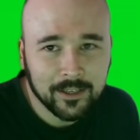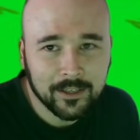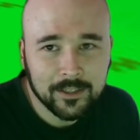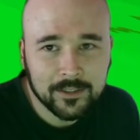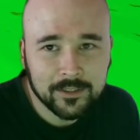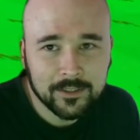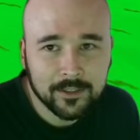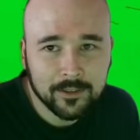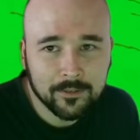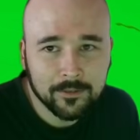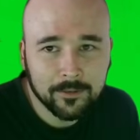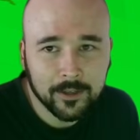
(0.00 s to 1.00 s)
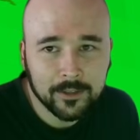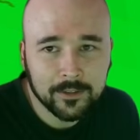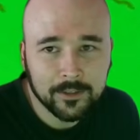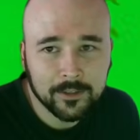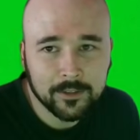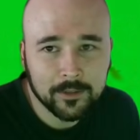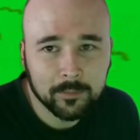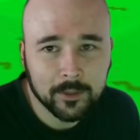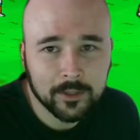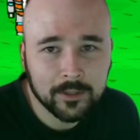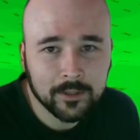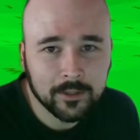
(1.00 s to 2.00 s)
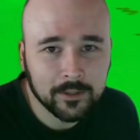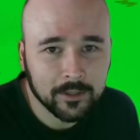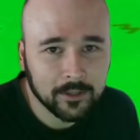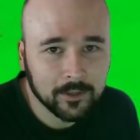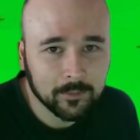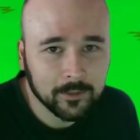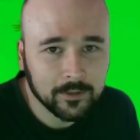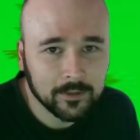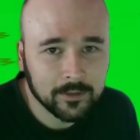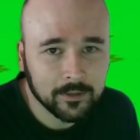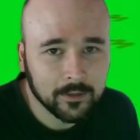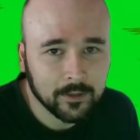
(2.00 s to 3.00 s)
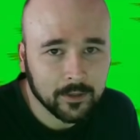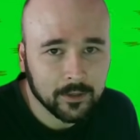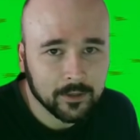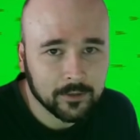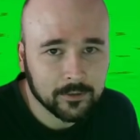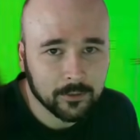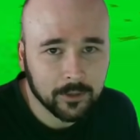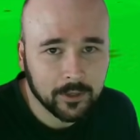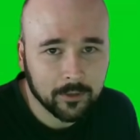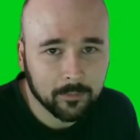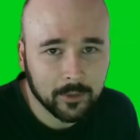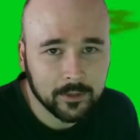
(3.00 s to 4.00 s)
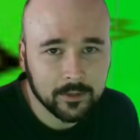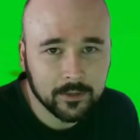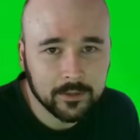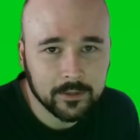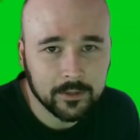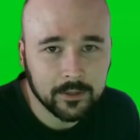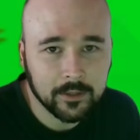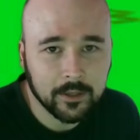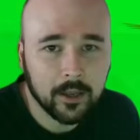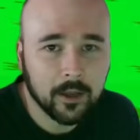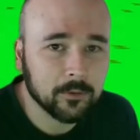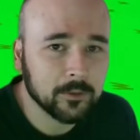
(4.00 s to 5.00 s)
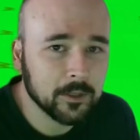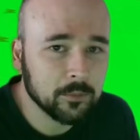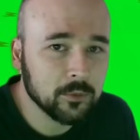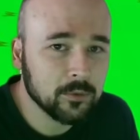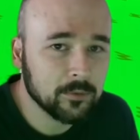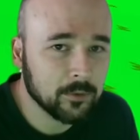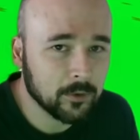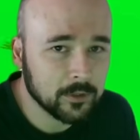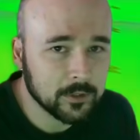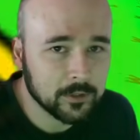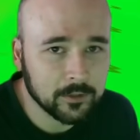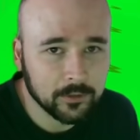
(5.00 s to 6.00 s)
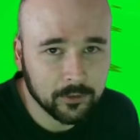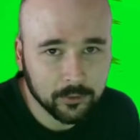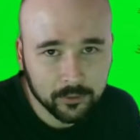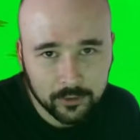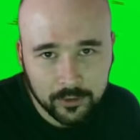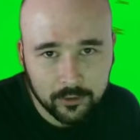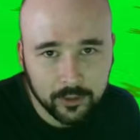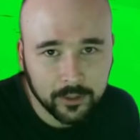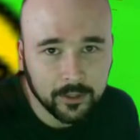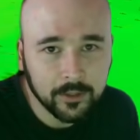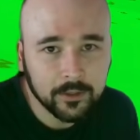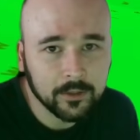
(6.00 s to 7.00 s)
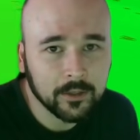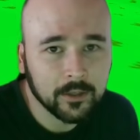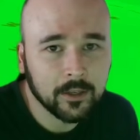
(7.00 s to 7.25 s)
Let's fight a little bit the enemies, so we can better see how they move on the new terrain,